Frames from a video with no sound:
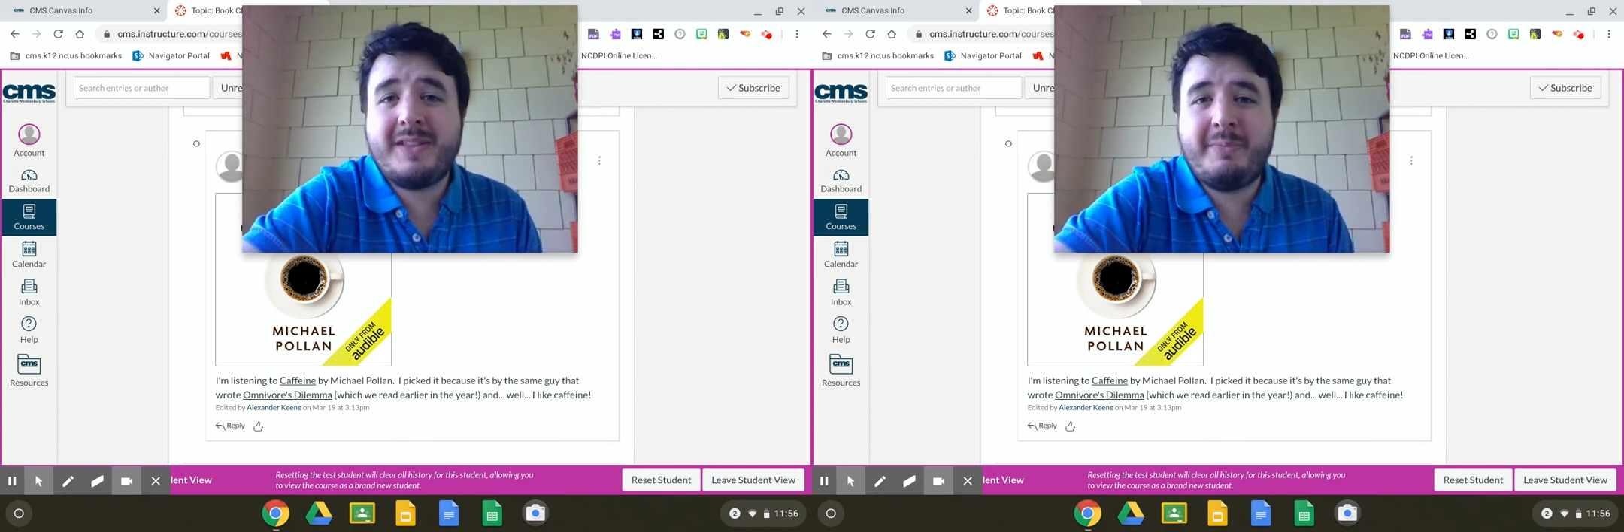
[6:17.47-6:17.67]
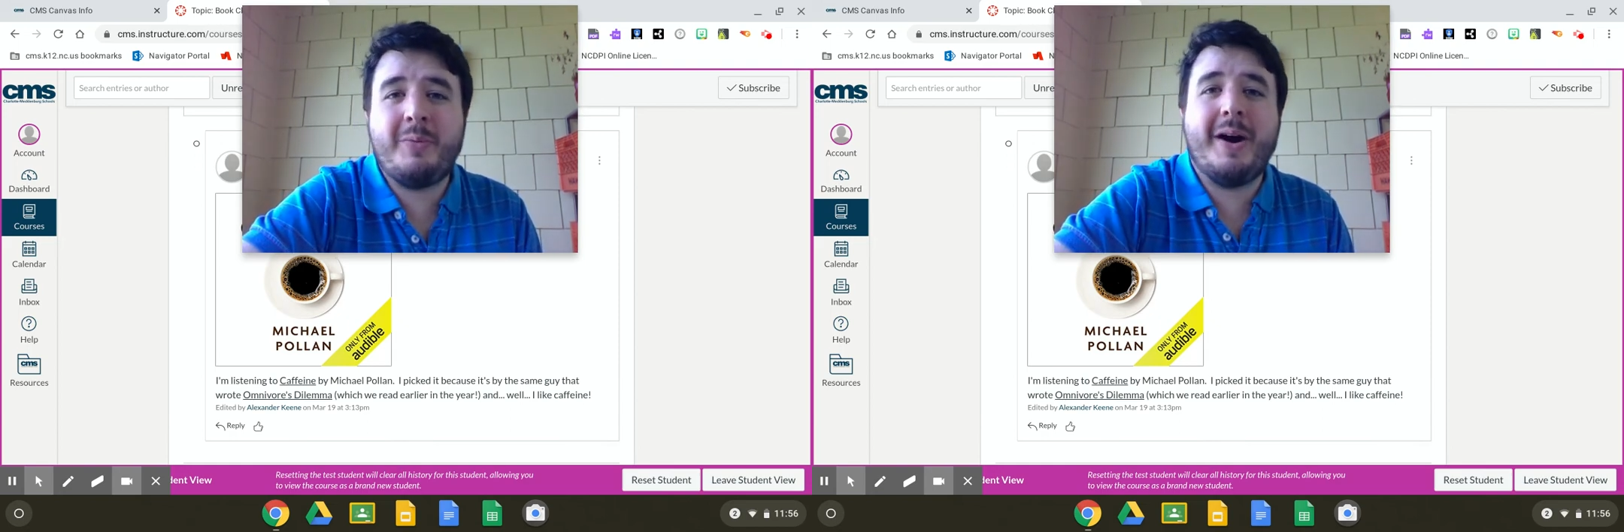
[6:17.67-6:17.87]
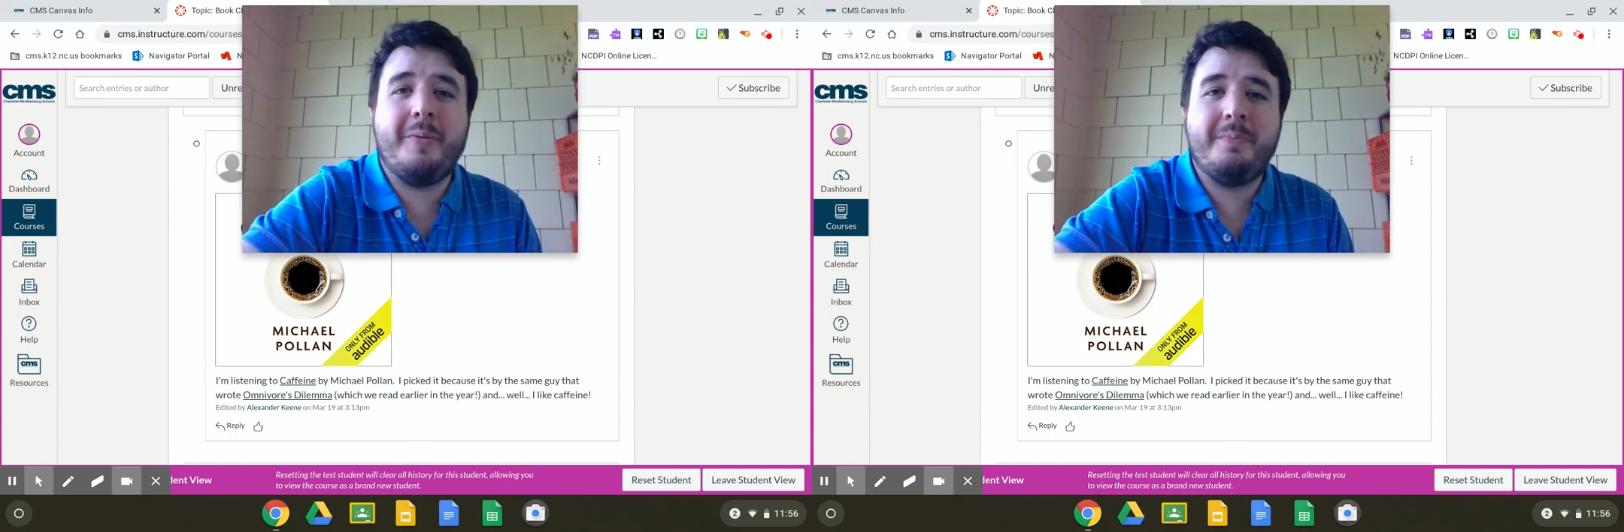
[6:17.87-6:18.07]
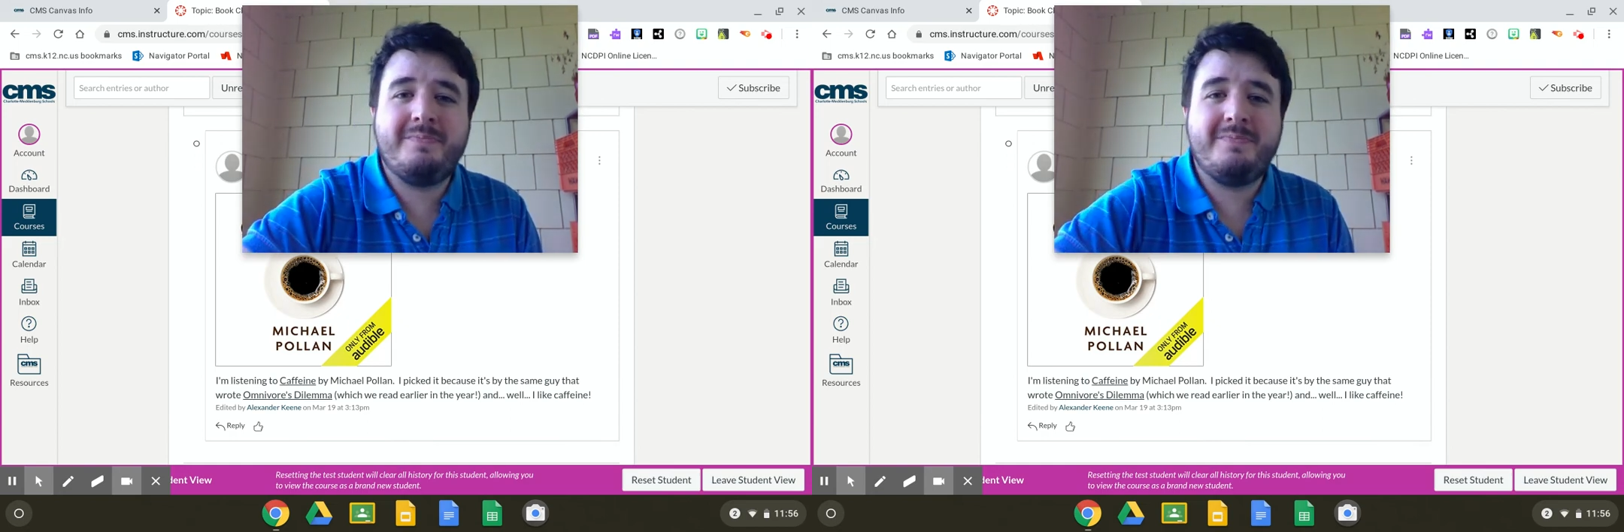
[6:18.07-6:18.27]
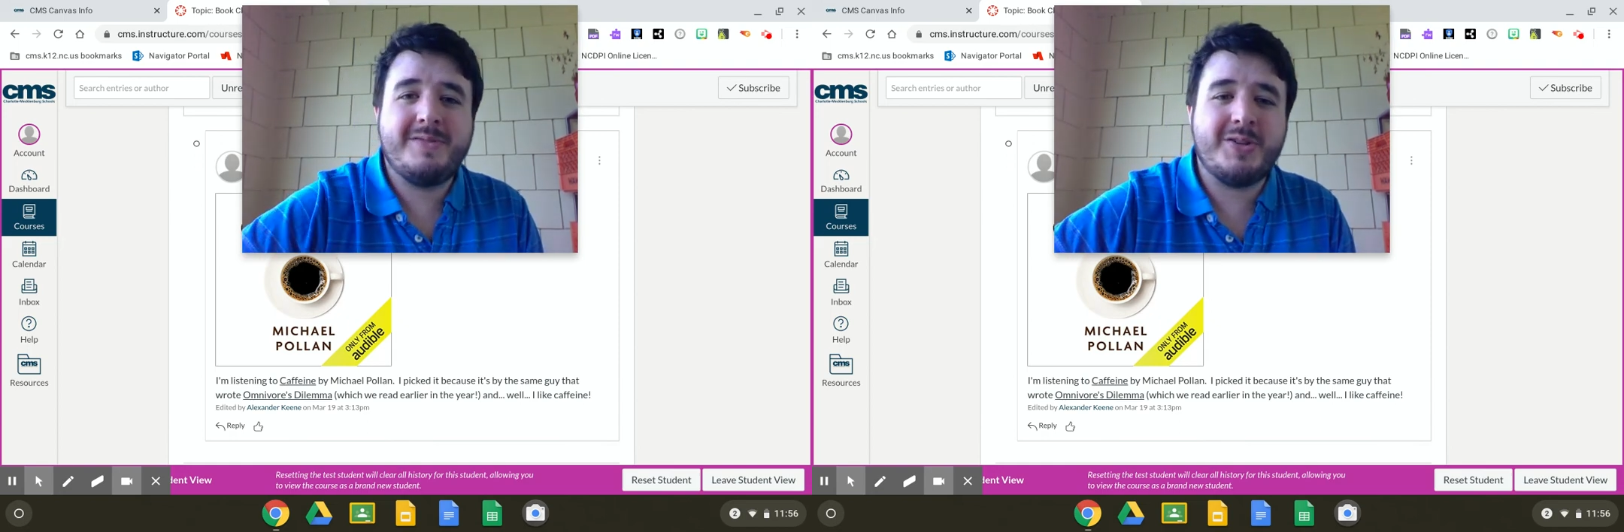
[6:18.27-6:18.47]
Be well,
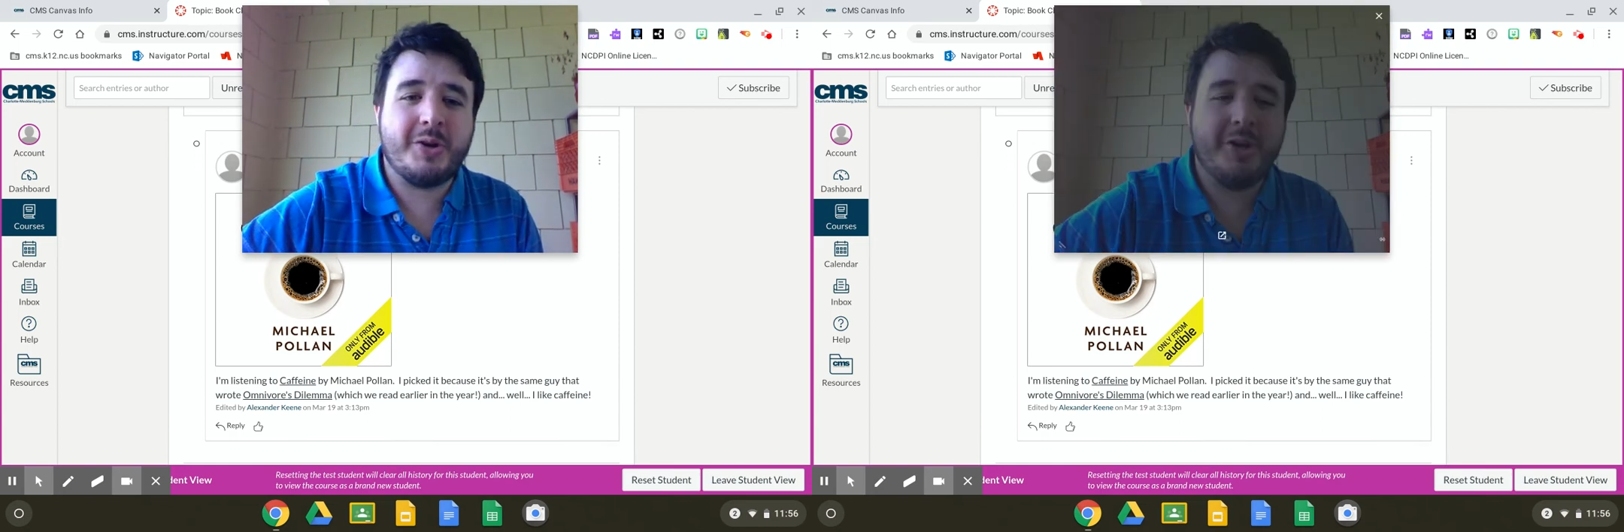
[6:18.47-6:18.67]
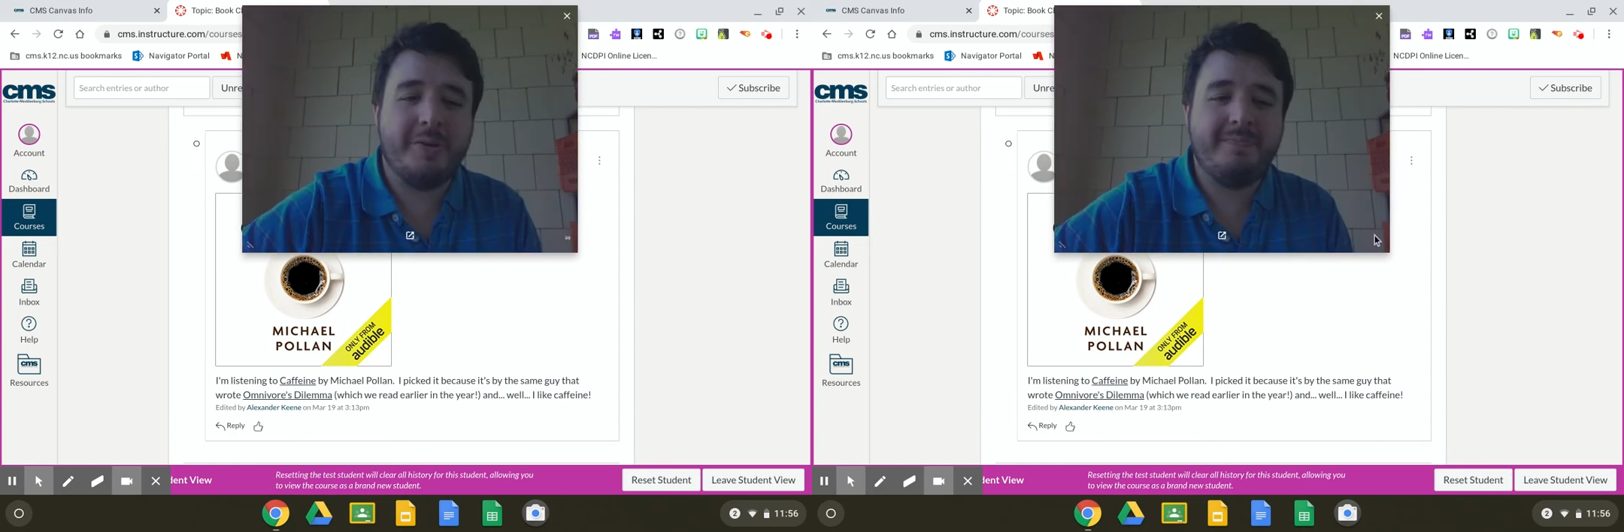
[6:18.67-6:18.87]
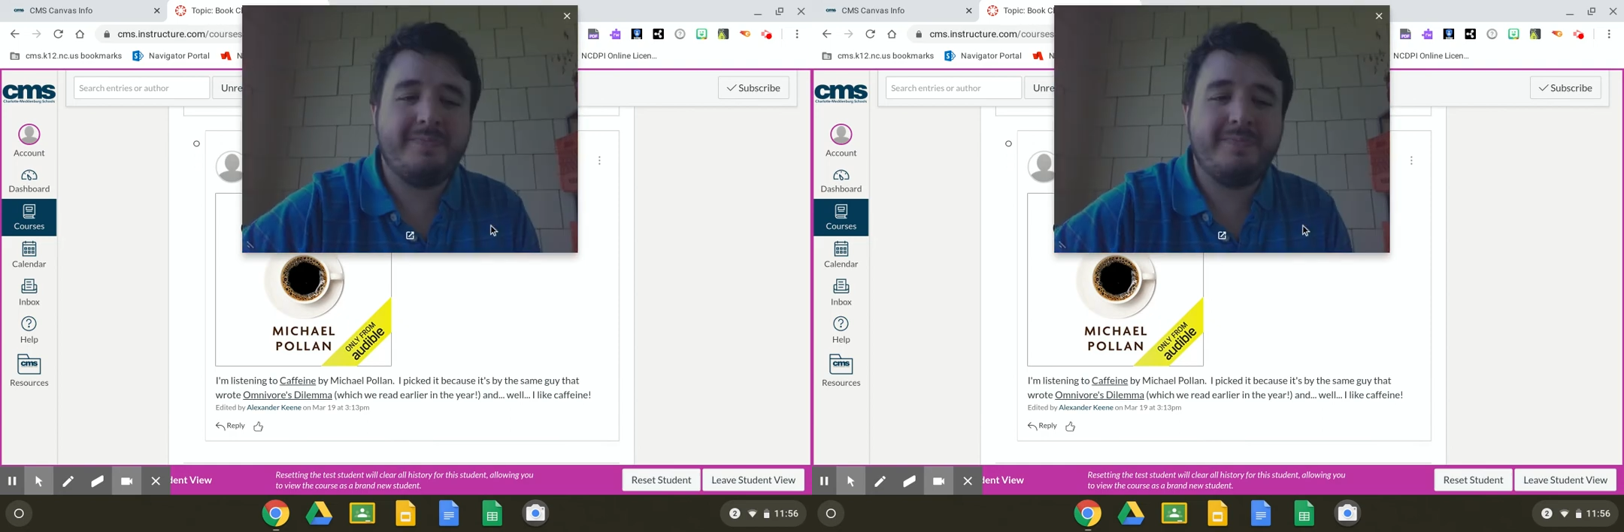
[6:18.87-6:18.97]
do good,